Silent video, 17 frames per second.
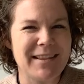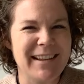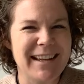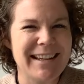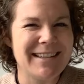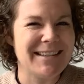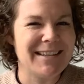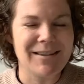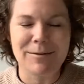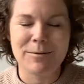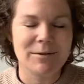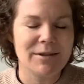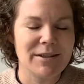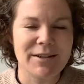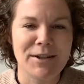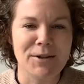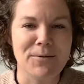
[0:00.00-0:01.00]
lease, so we're
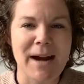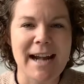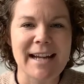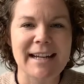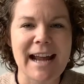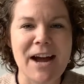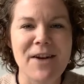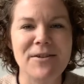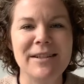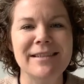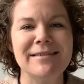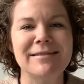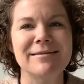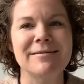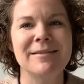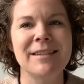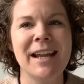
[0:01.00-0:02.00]
just going to ride it out,
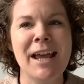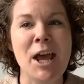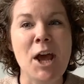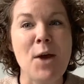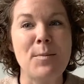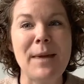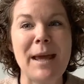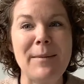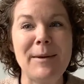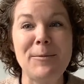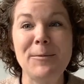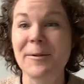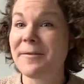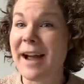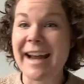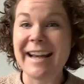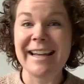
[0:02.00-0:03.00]
and maybe
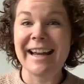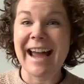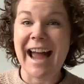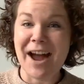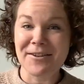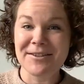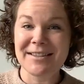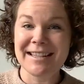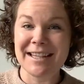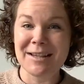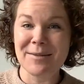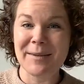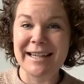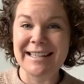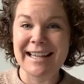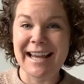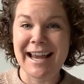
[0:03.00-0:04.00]
we'll find a house in the
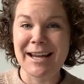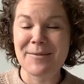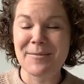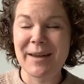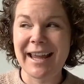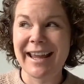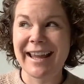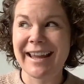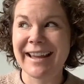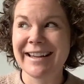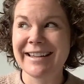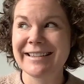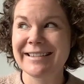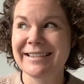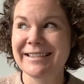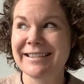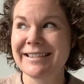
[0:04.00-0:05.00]
meantime,
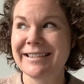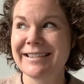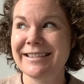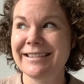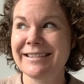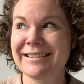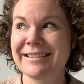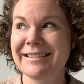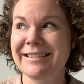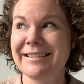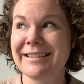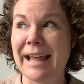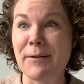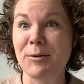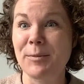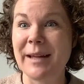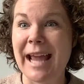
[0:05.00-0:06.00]
and
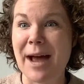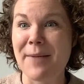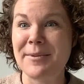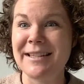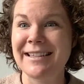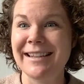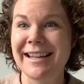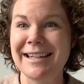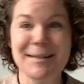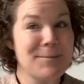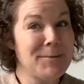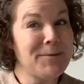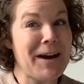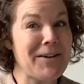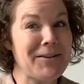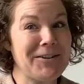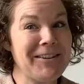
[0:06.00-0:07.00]
they will be happy to let us move
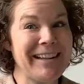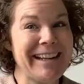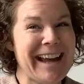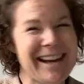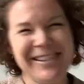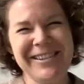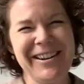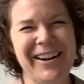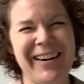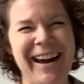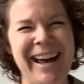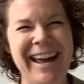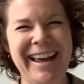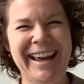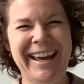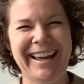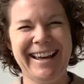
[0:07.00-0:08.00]
out early. I don't know.
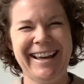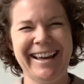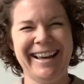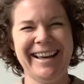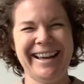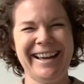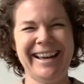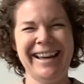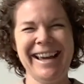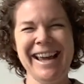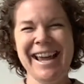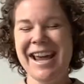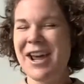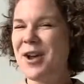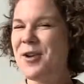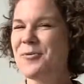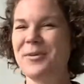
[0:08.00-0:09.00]

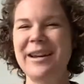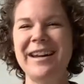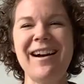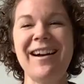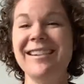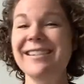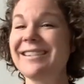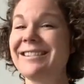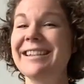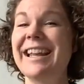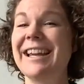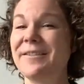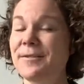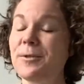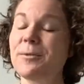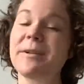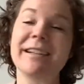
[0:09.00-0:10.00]
We are, like,
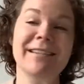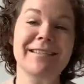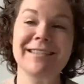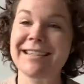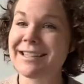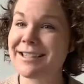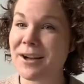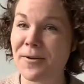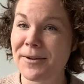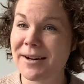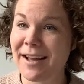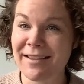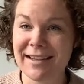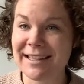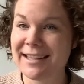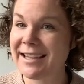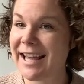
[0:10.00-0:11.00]
for real, just going on
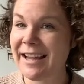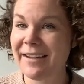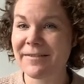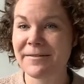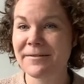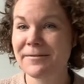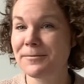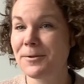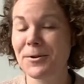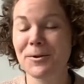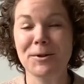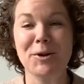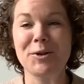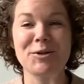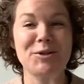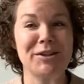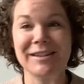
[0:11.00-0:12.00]
this life roller
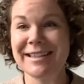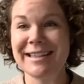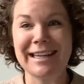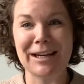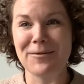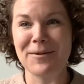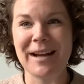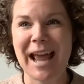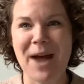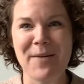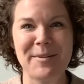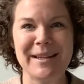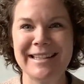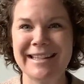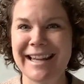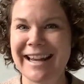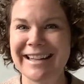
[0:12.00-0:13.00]
coaster and seeing what
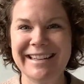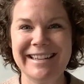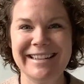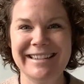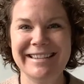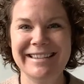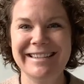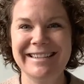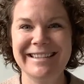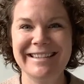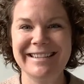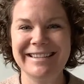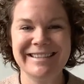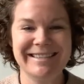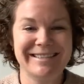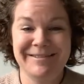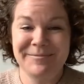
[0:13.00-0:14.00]
happens, and
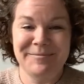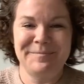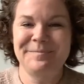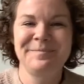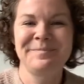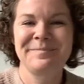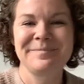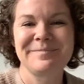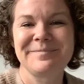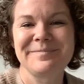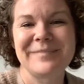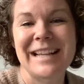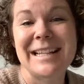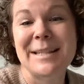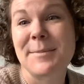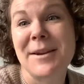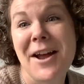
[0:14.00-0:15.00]

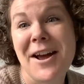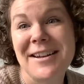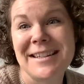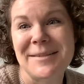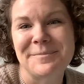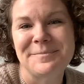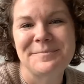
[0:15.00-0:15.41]
it's been awesome.